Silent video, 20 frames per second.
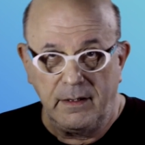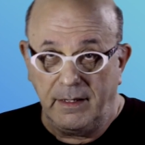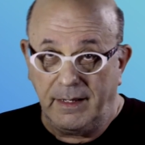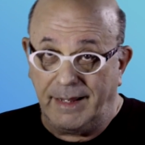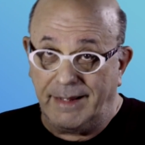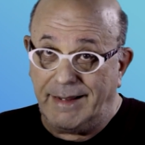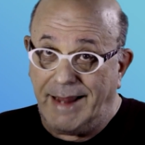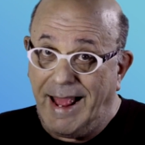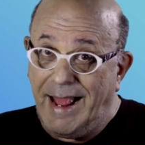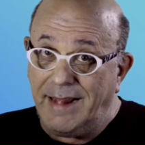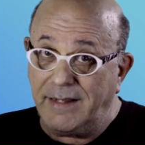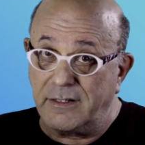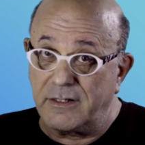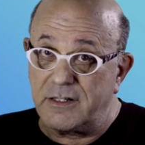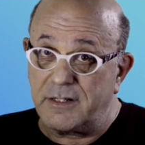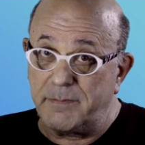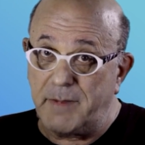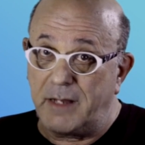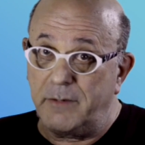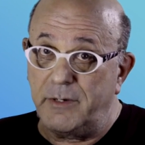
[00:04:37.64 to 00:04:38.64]
And
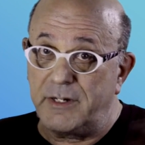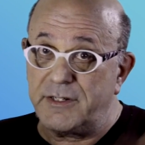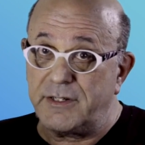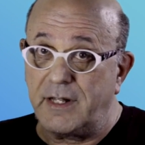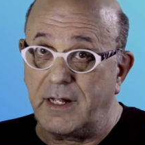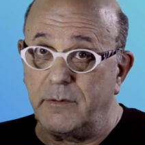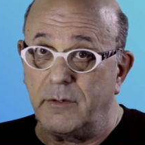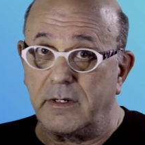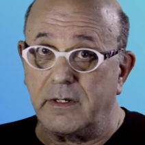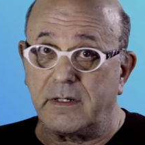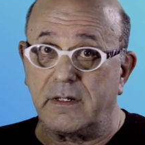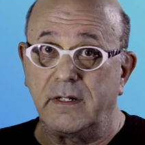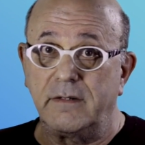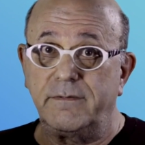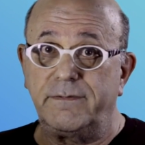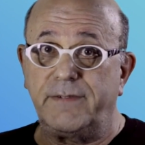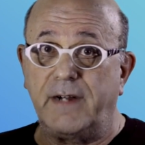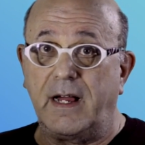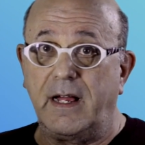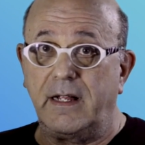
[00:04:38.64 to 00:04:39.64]
actors may wish they weren't
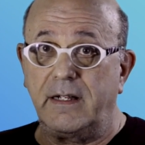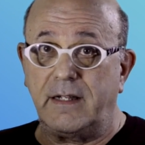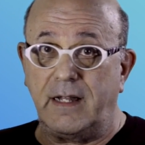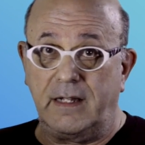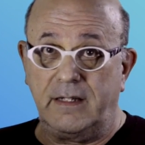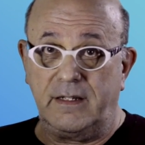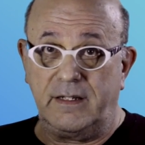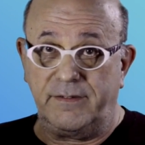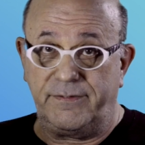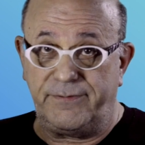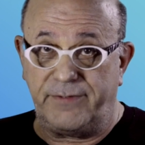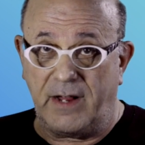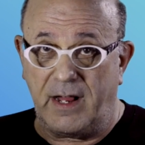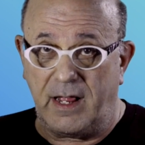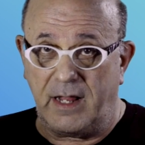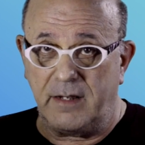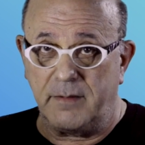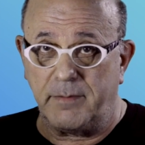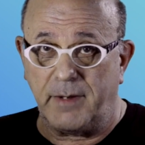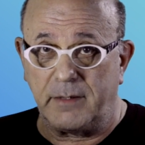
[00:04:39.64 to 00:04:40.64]
confined and
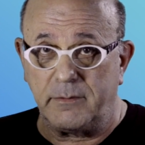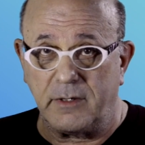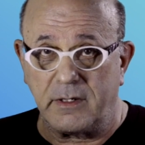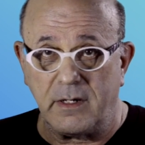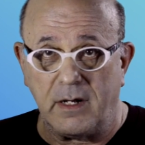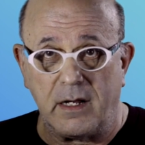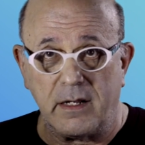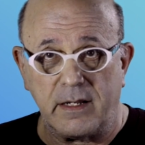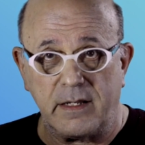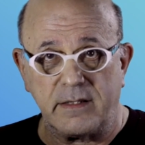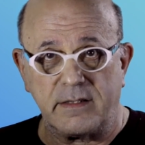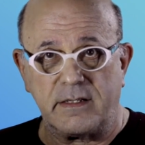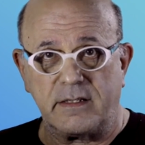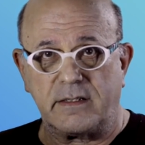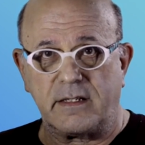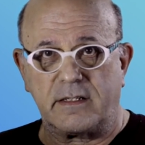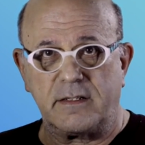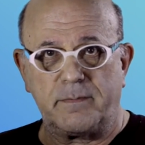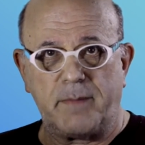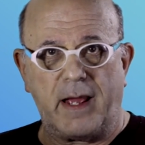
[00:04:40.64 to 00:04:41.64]
defined by what
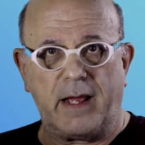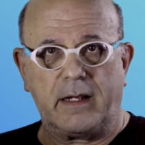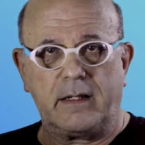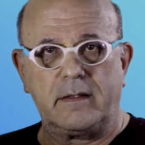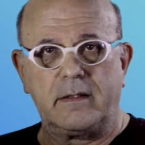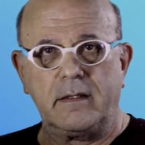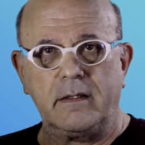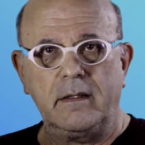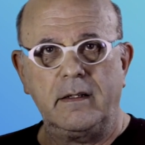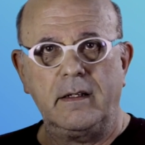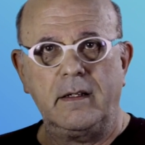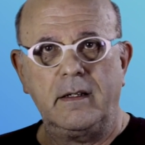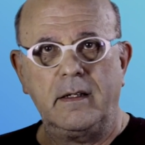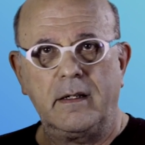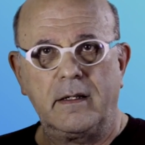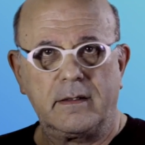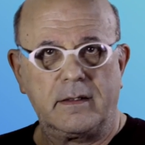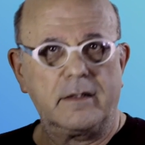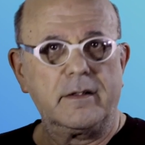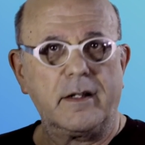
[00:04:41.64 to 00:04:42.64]
audiences expect.
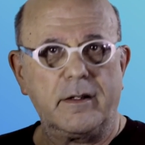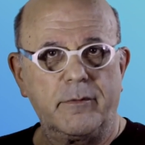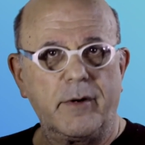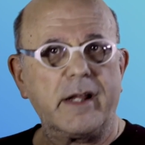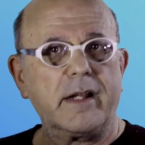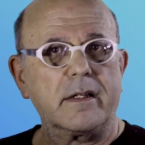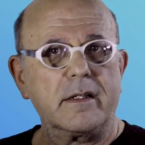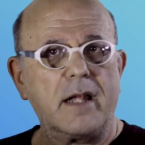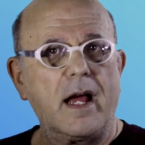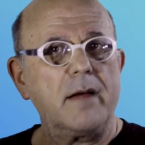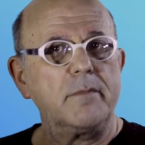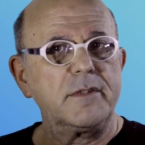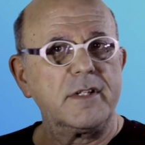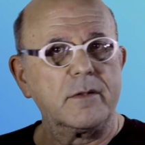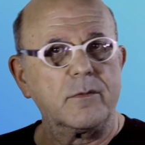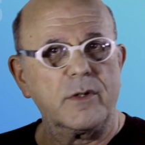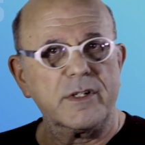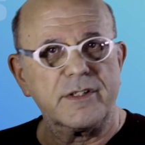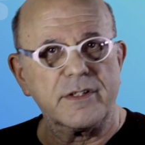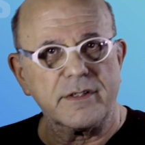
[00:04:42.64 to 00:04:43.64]
Clearly, Regan
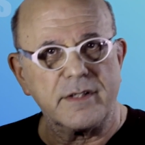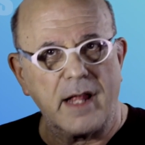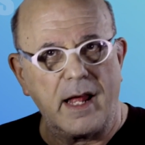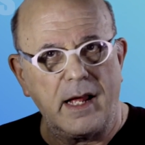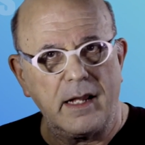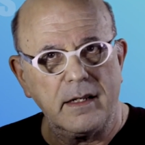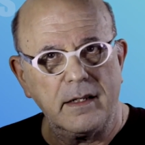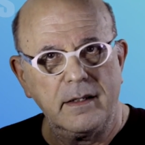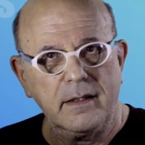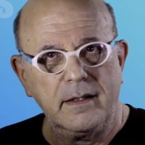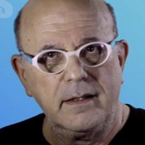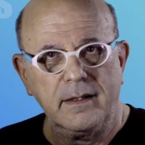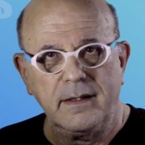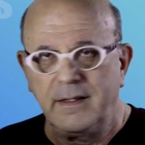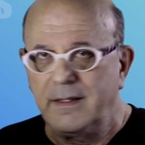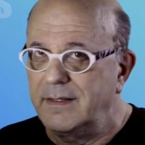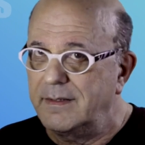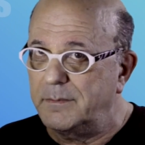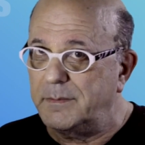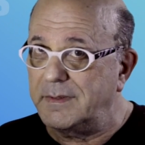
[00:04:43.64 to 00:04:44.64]
Thompson wishes that.
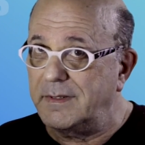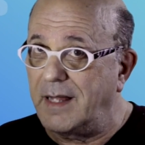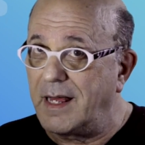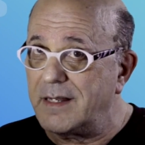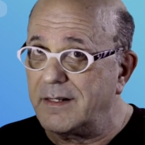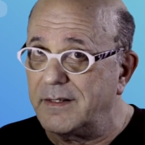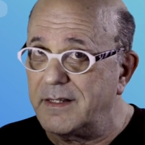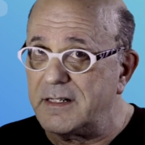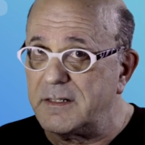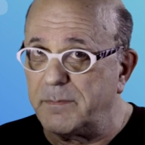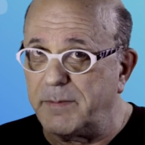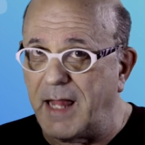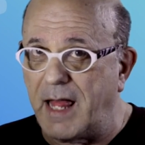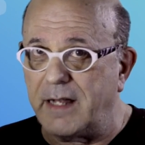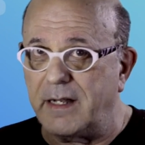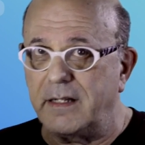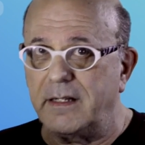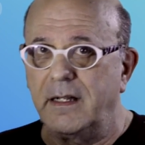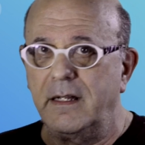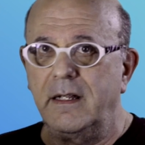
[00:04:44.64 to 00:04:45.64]
But not on this
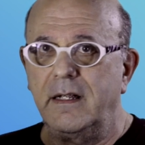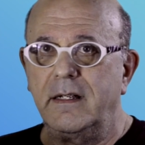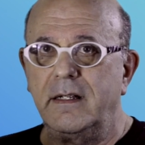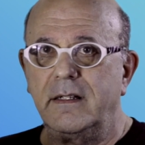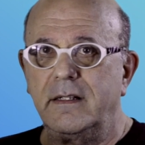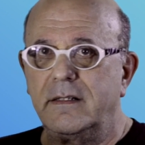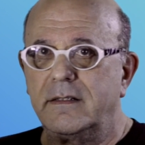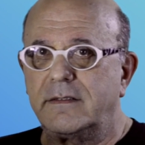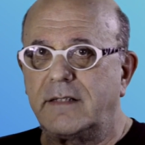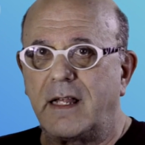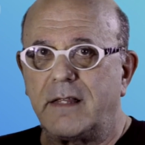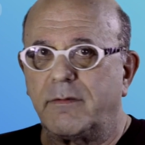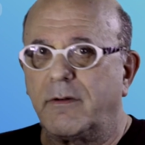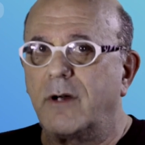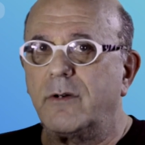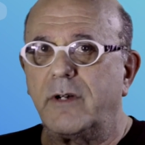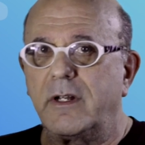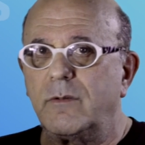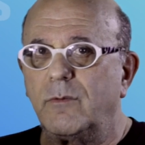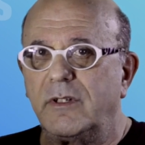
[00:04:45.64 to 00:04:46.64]
planet. Seth
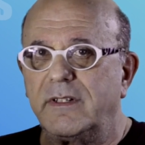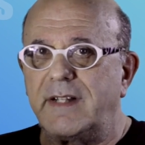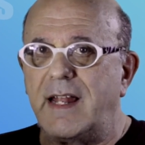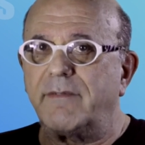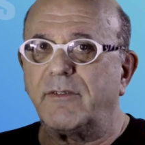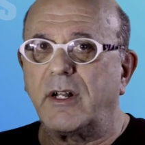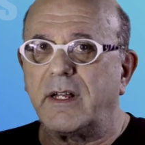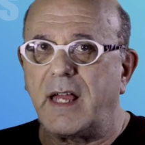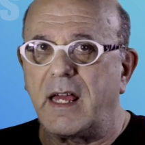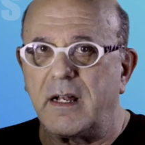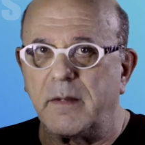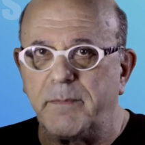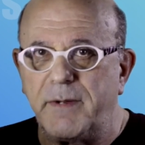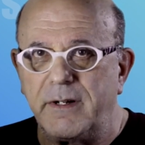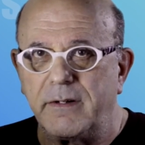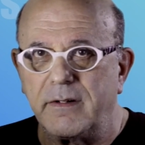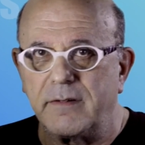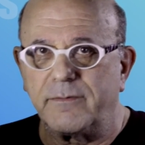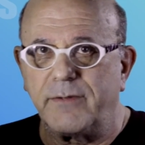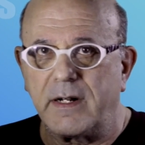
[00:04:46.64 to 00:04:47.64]
Rogen will never again
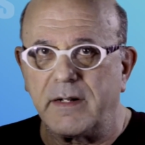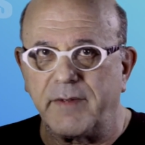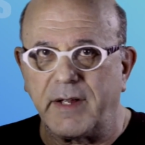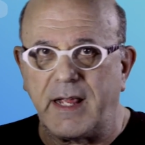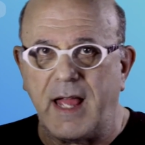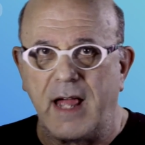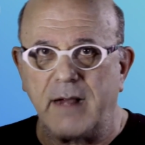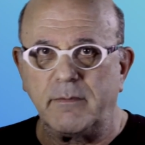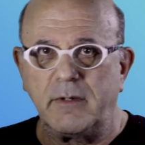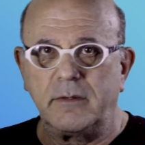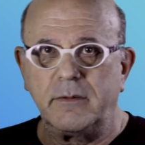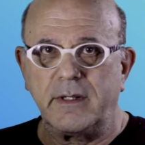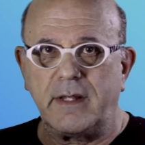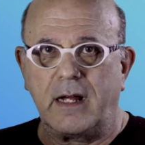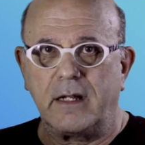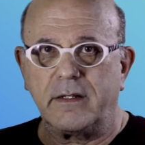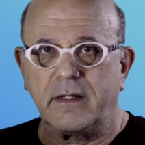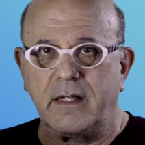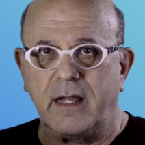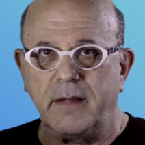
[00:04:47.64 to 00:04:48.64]
appear in front of a camera
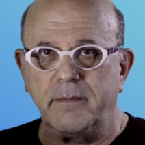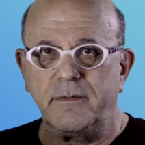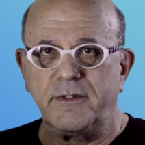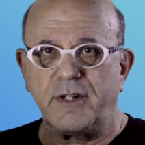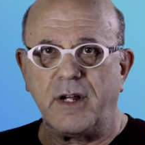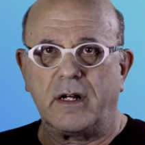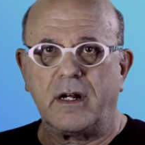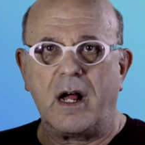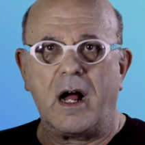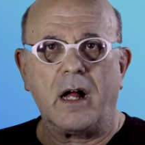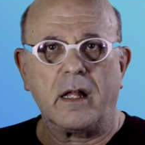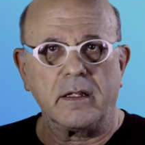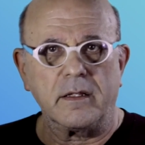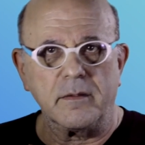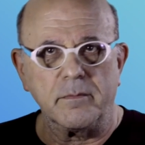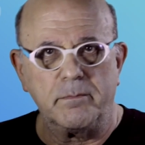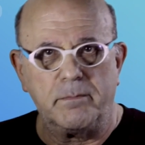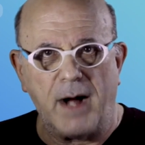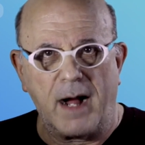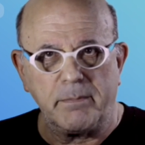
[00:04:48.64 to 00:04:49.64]
without Kim
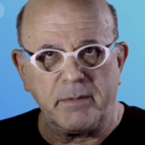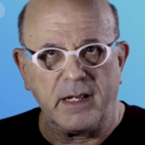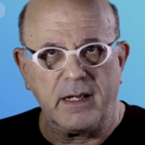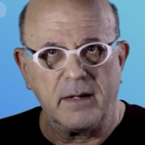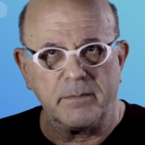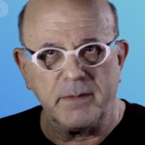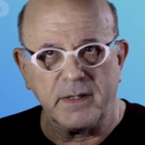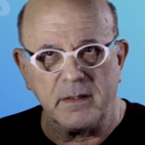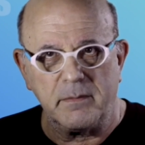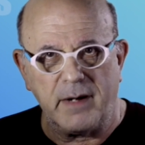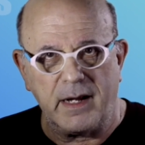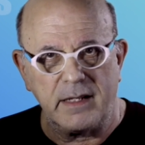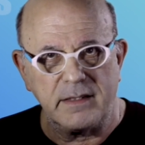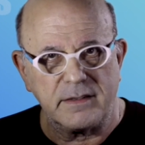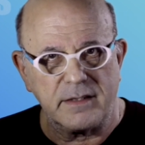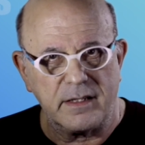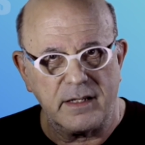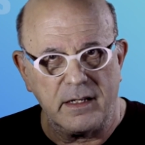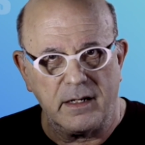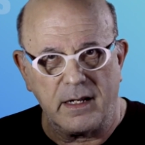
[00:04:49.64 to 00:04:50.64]
Jong-un popping up in the
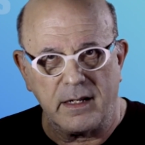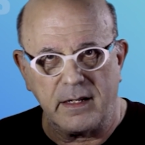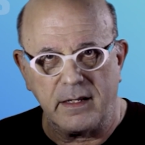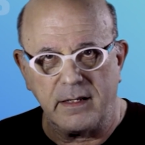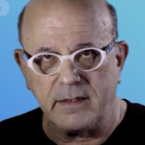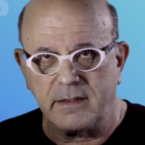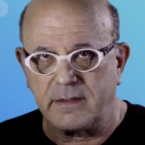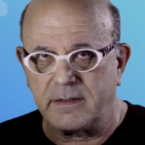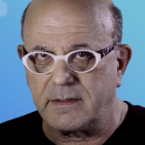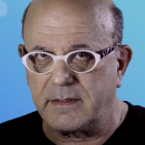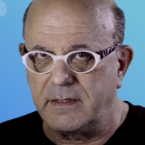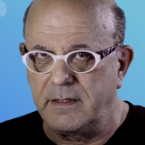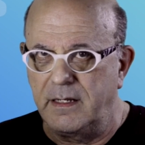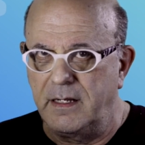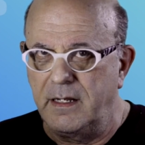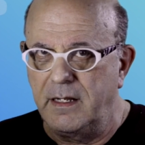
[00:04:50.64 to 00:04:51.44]
minds of the audience.